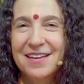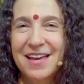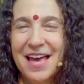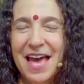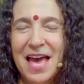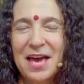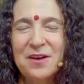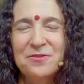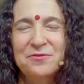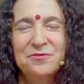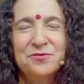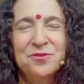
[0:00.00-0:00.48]

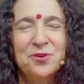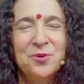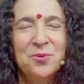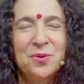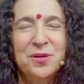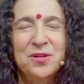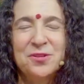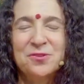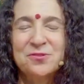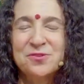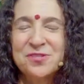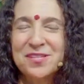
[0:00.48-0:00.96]

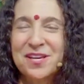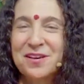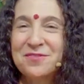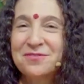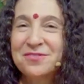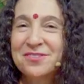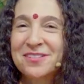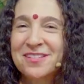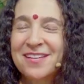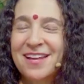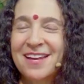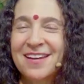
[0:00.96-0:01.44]
Everyone who's
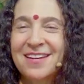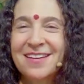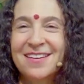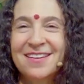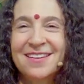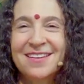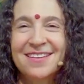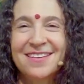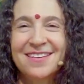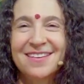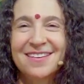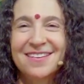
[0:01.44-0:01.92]
ever done it
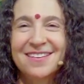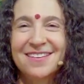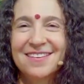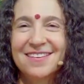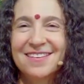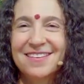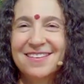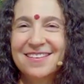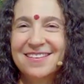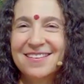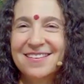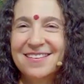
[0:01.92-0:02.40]

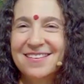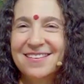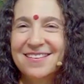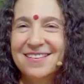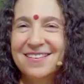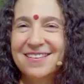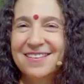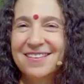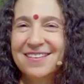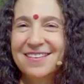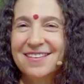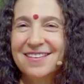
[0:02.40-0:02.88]

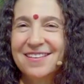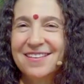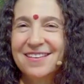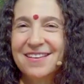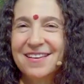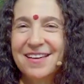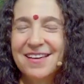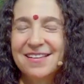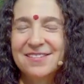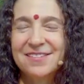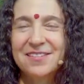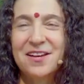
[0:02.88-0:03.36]

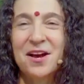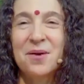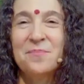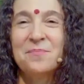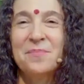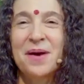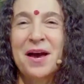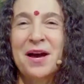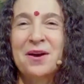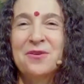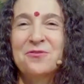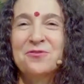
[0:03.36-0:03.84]
has come
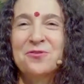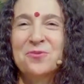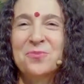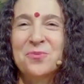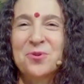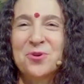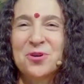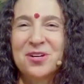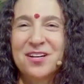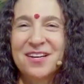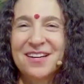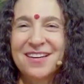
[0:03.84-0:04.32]
back for
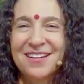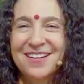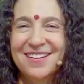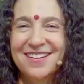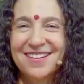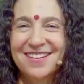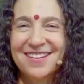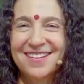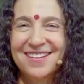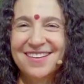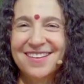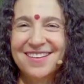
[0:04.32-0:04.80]
more.
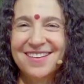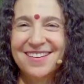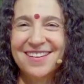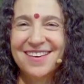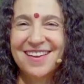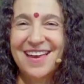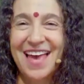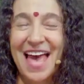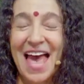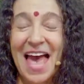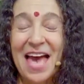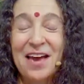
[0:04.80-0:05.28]

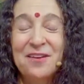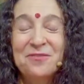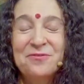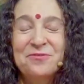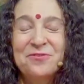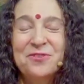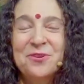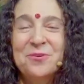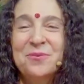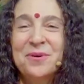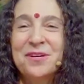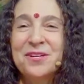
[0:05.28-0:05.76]

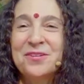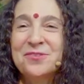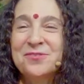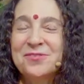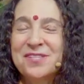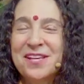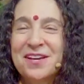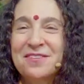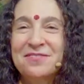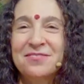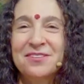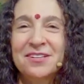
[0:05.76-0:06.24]
Everyone who's
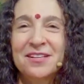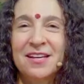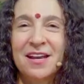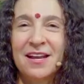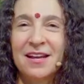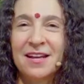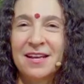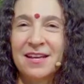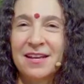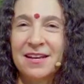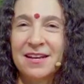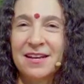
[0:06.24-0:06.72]
ever
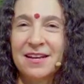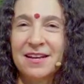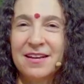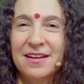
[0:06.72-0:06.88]
done it